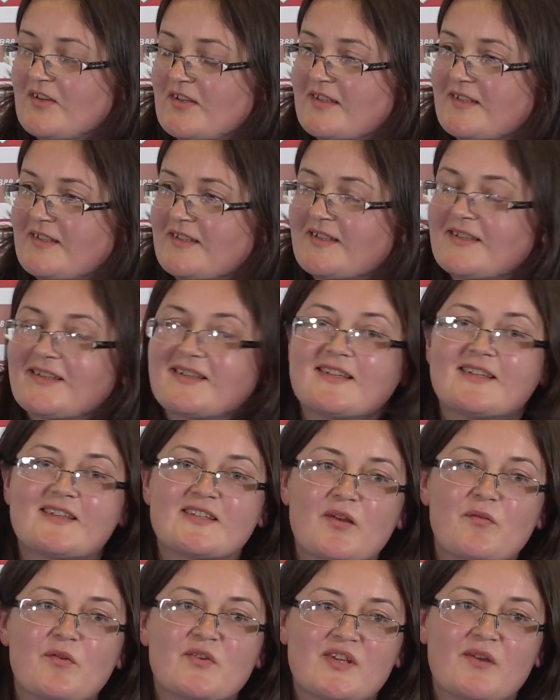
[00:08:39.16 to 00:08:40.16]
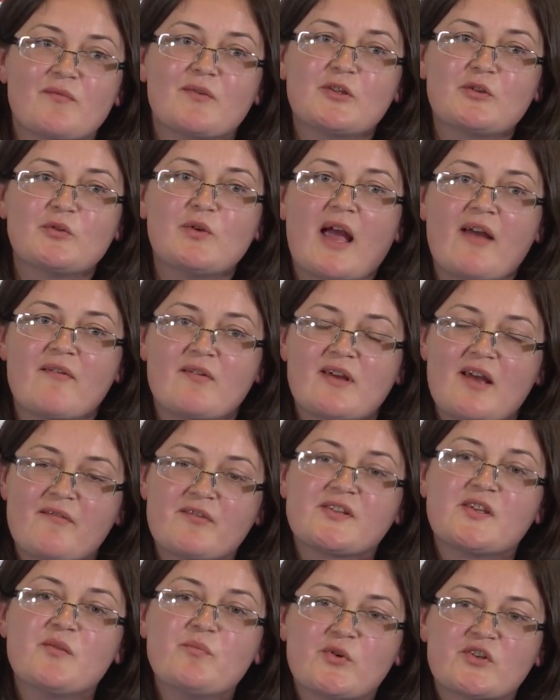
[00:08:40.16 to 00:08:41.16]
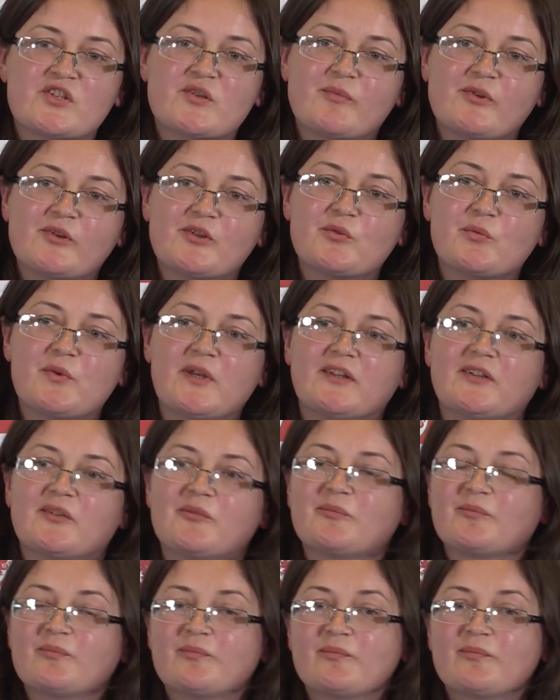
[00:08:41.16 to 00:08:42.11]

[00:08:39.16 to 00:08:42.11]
just, they will do everything possible to win.